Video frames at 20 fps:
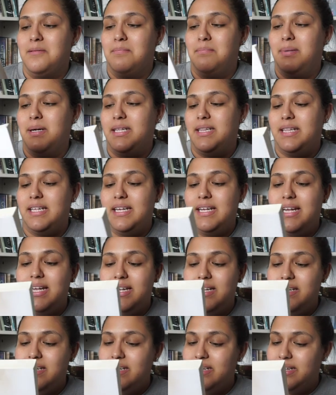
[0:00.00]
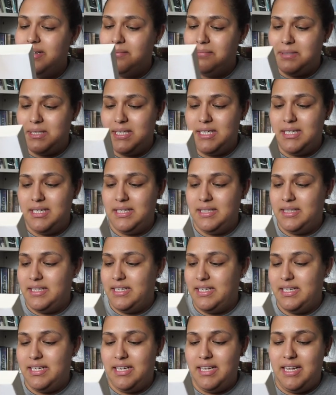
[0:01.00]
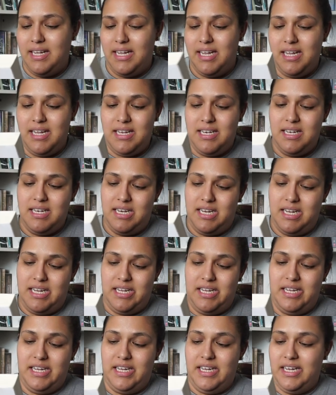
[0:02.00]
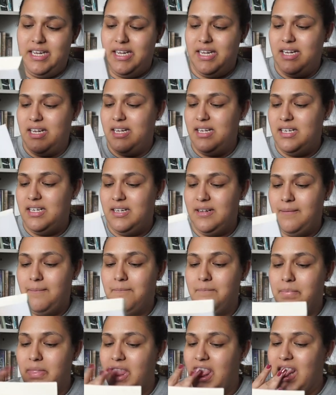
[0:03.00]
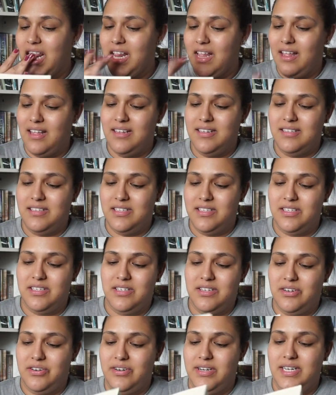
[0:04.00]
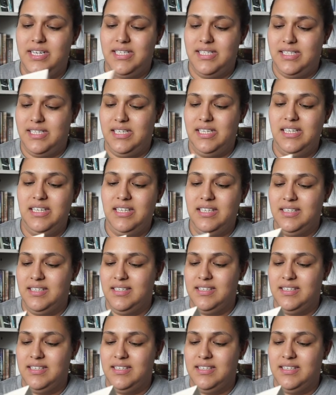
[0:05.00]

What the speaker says: But the ending, man, the ending, it's crazy.